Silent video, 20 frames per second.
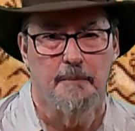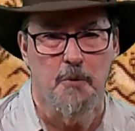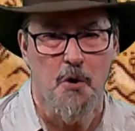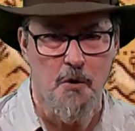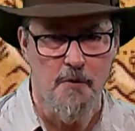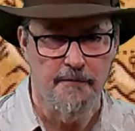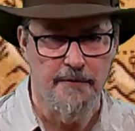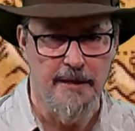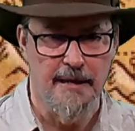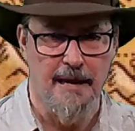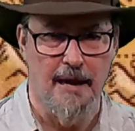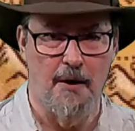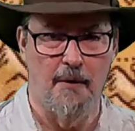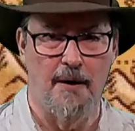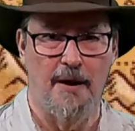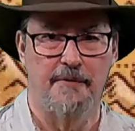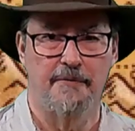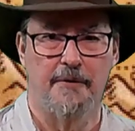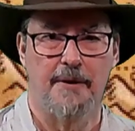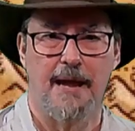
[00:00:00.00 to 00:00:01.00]
The movie,
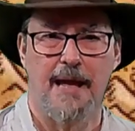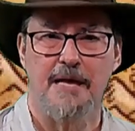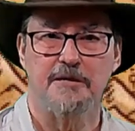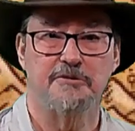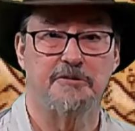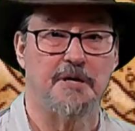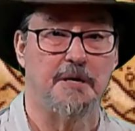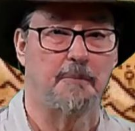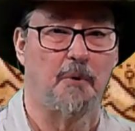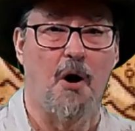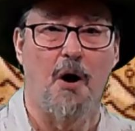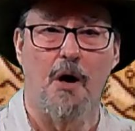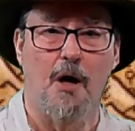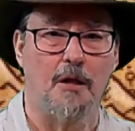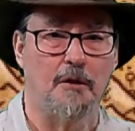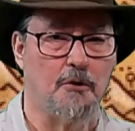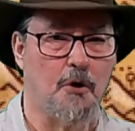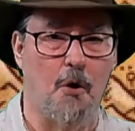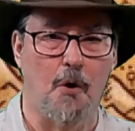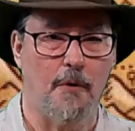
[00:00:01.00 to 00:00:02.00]
however, has them
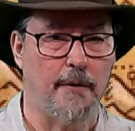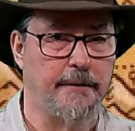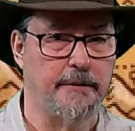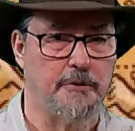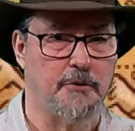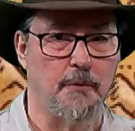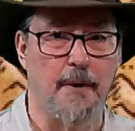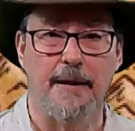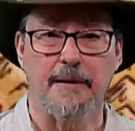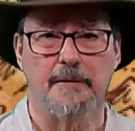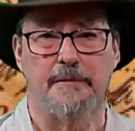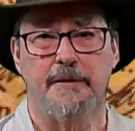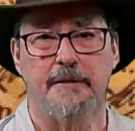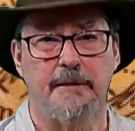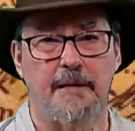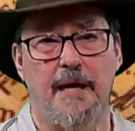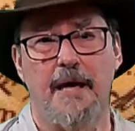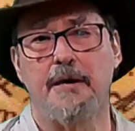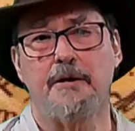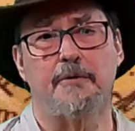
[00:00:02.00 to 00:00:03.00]
all going
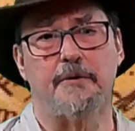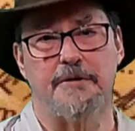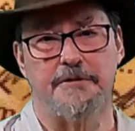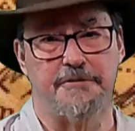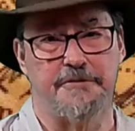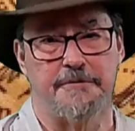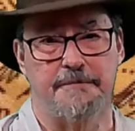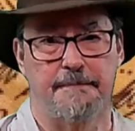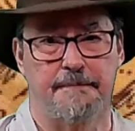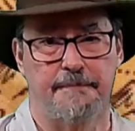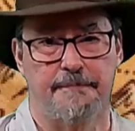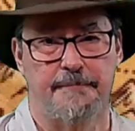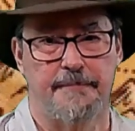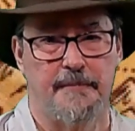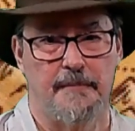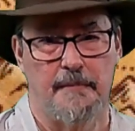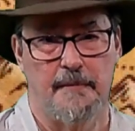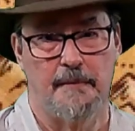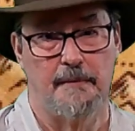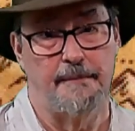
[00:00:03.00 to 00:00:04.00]
directly to Edoras,
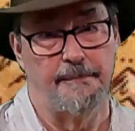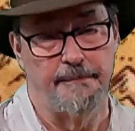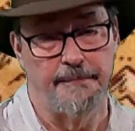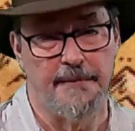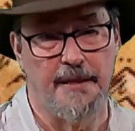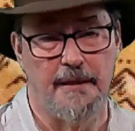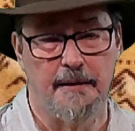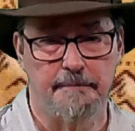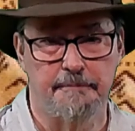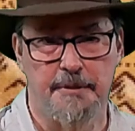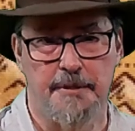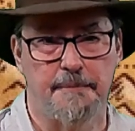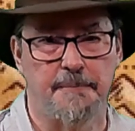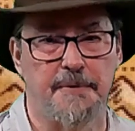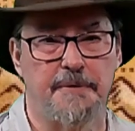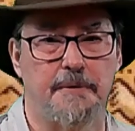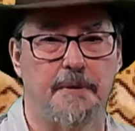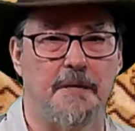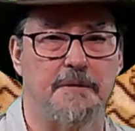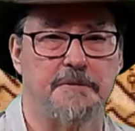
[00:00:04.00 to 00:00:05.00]
and
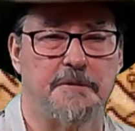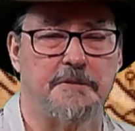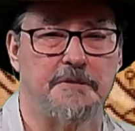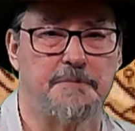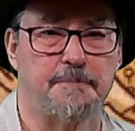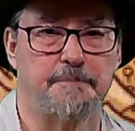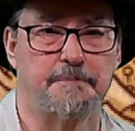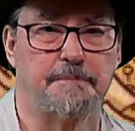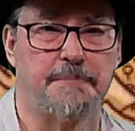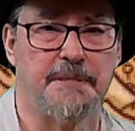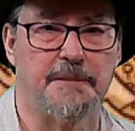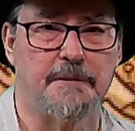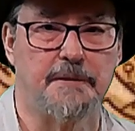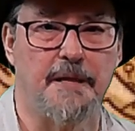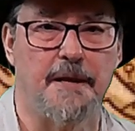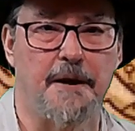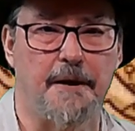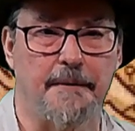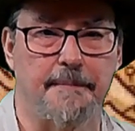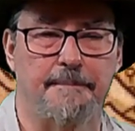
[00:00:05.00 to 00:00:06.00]
Pippin does his
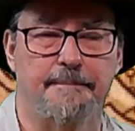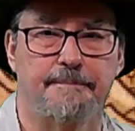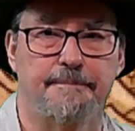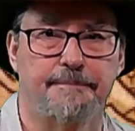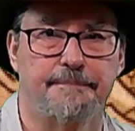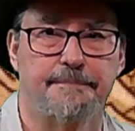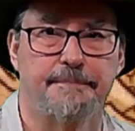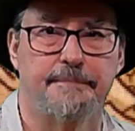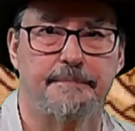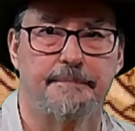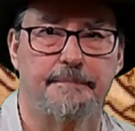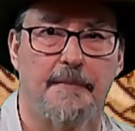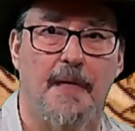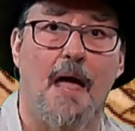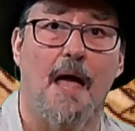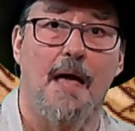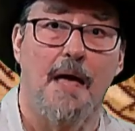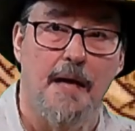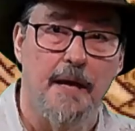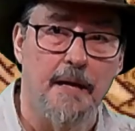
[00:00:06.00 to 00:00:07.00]
bit there.
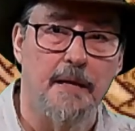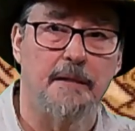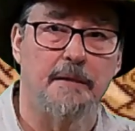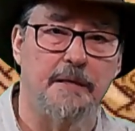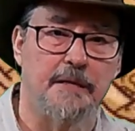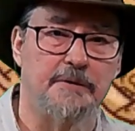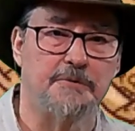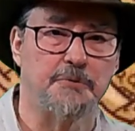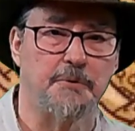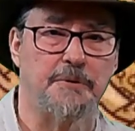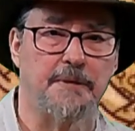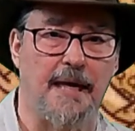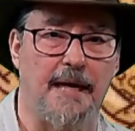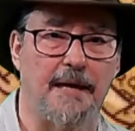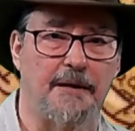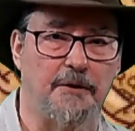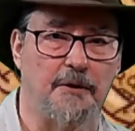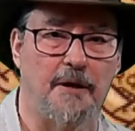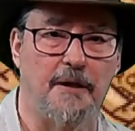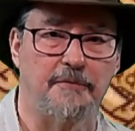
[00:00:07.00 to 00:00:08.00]
He leaves with
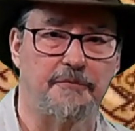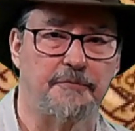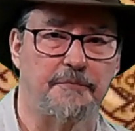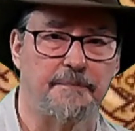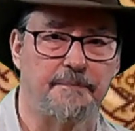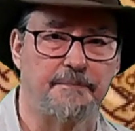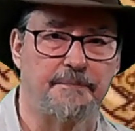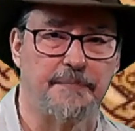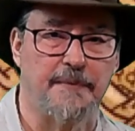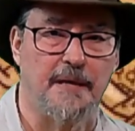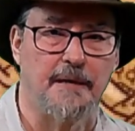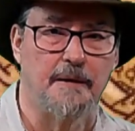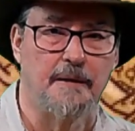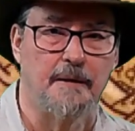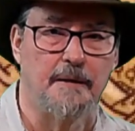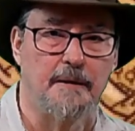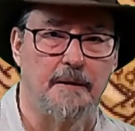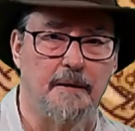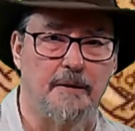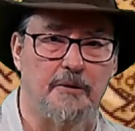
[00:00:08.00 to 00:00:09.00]
Gandalf.
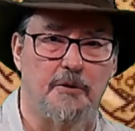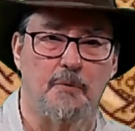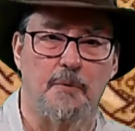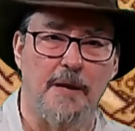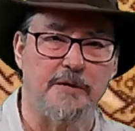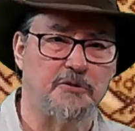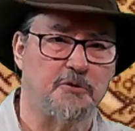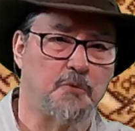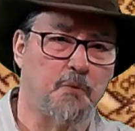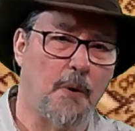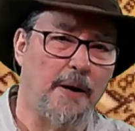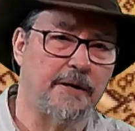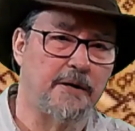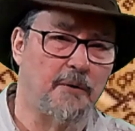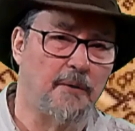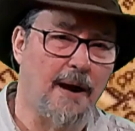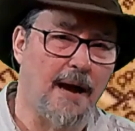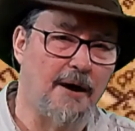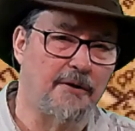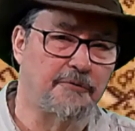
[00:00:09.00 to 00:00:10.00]
The rest
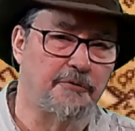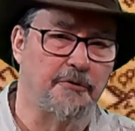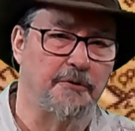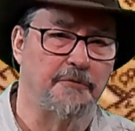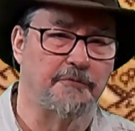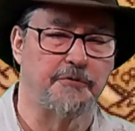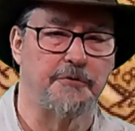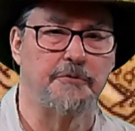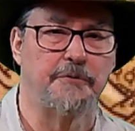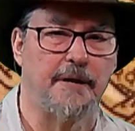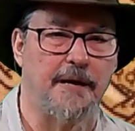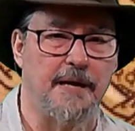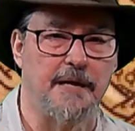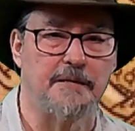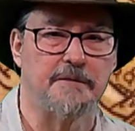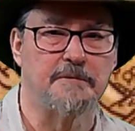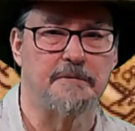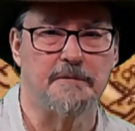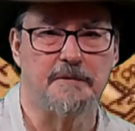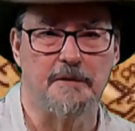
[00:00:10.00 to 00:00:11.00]
wait around for a few
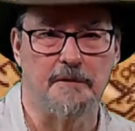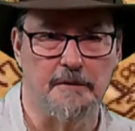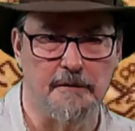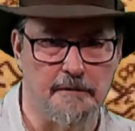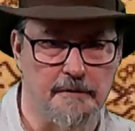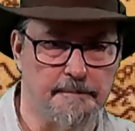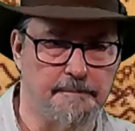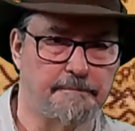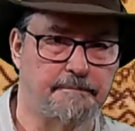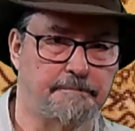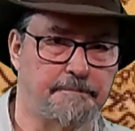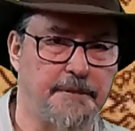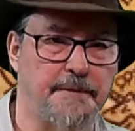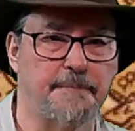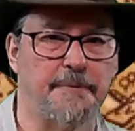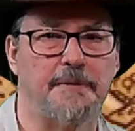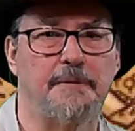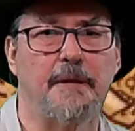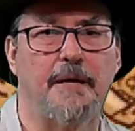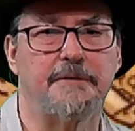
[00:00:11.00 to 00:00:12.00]
days until
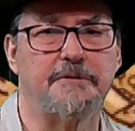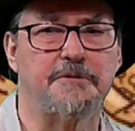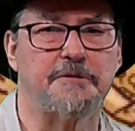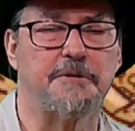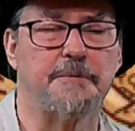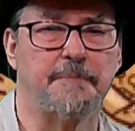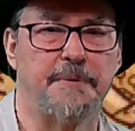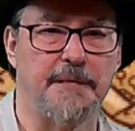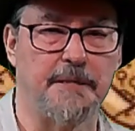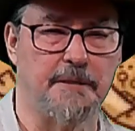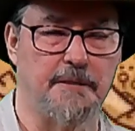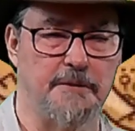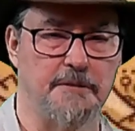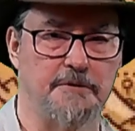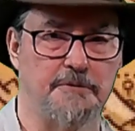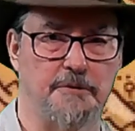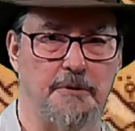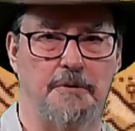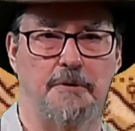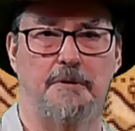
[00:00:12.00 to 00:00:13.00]
Pippin lights the
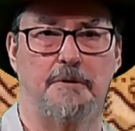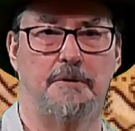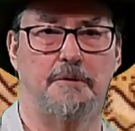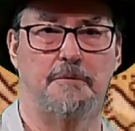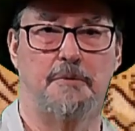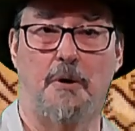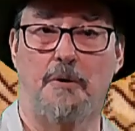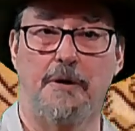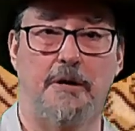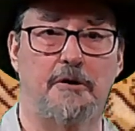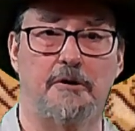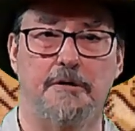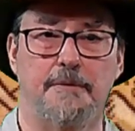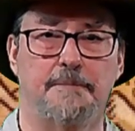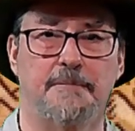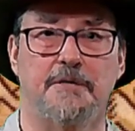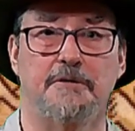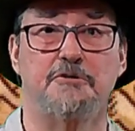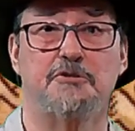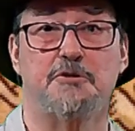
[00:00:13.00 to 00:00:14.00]
beacon so the
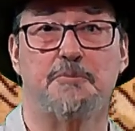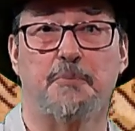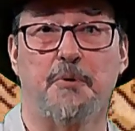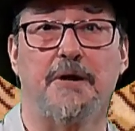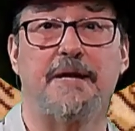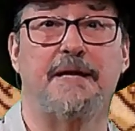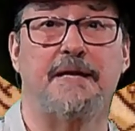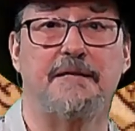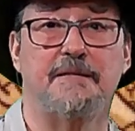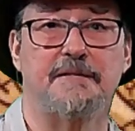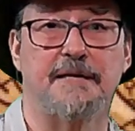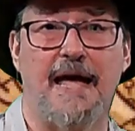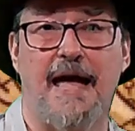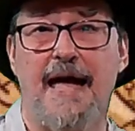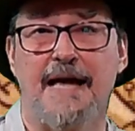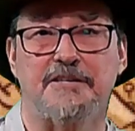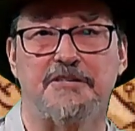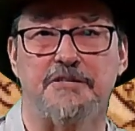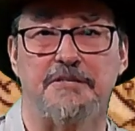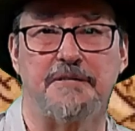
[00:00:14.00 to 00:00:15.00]
Rohirrim can spring
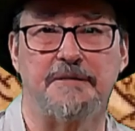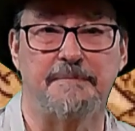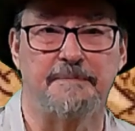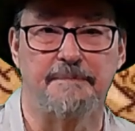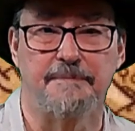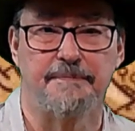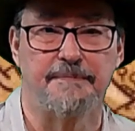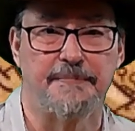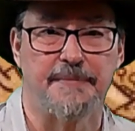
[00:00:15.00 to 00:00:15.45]
into action.